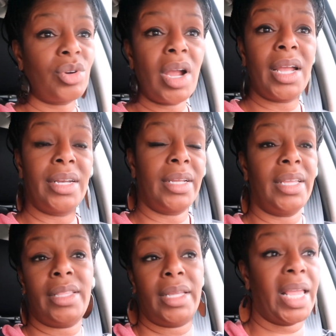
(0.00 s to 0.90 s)
trying to
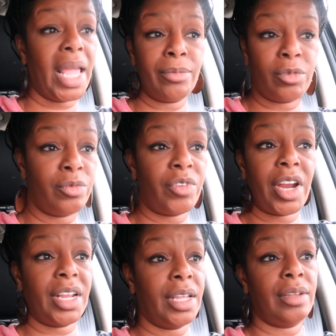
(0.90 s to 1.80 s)
get the game room
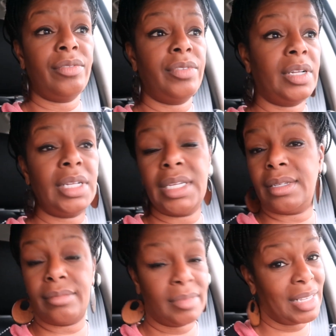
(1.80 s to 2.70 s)
ready for
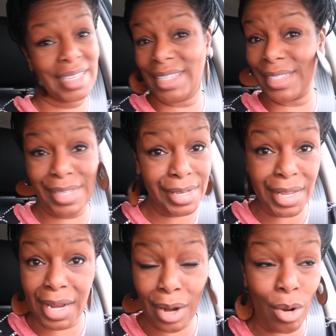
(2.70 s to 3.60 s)
Clinton. He still
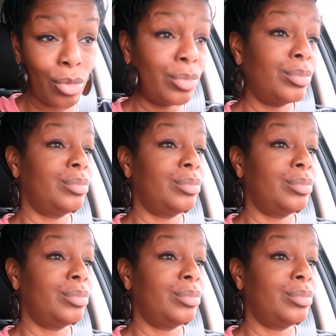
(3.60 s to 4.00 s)
ain't home.